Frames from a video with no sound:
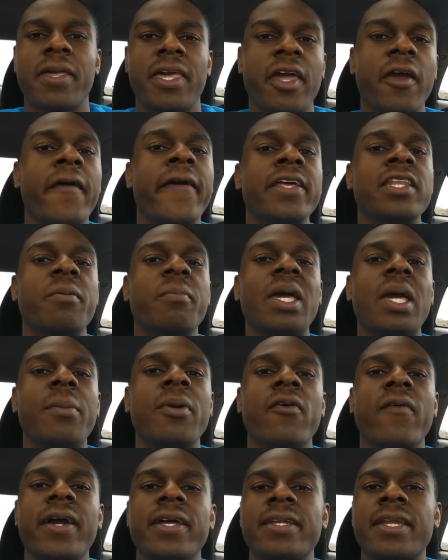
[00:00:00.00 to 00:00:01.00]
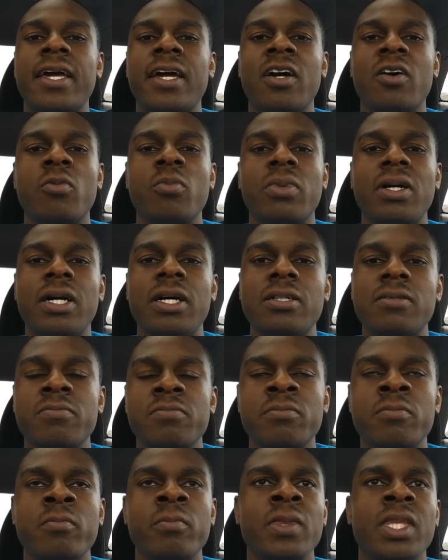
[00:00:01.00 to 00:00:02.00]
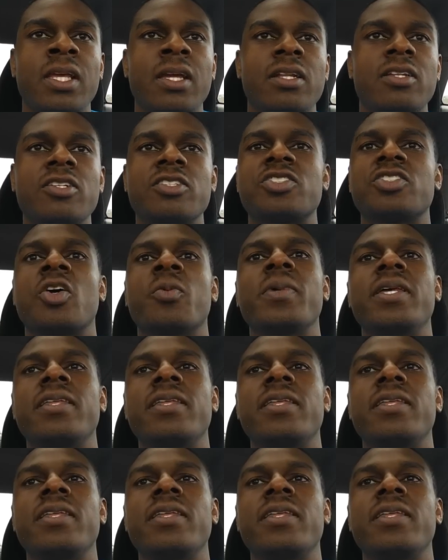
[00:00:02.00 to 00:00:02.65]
carrying the baby right now but there's so